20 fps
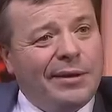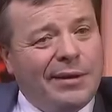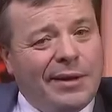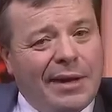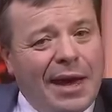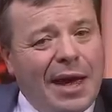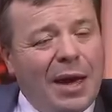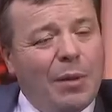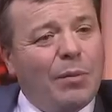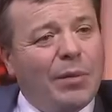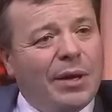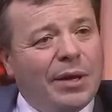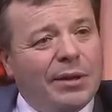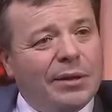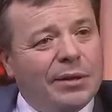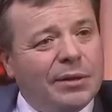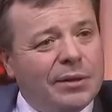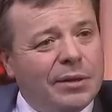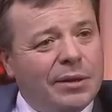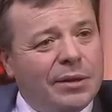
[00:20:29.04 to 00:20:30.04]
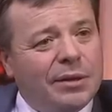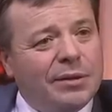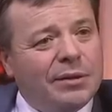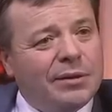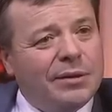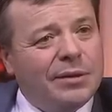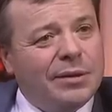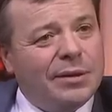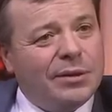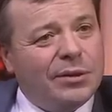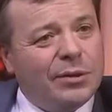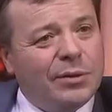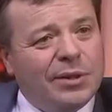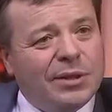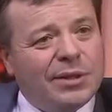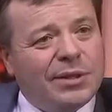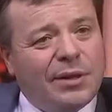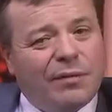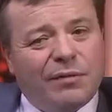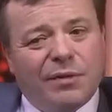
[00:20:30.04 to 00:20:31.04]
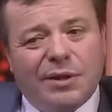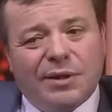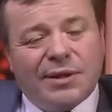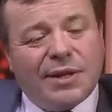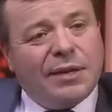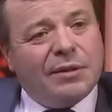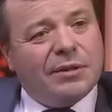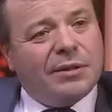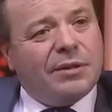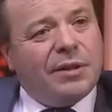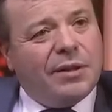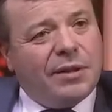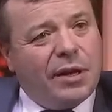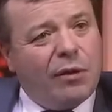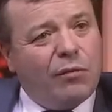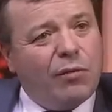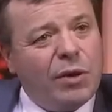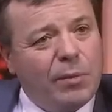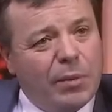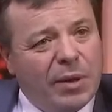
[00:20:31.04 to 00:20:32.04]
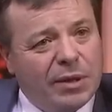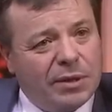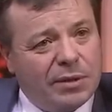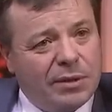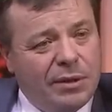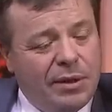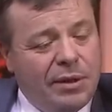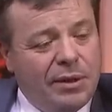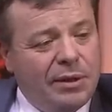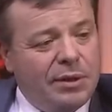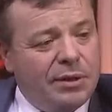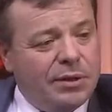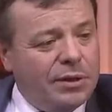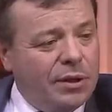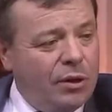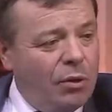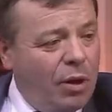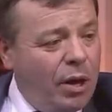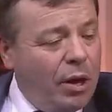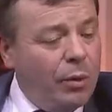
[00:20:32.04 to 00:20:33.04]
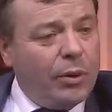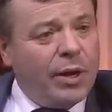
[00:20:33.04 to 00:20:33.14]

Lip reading: gambling and doing stuff that is outside their remit. Mm. So I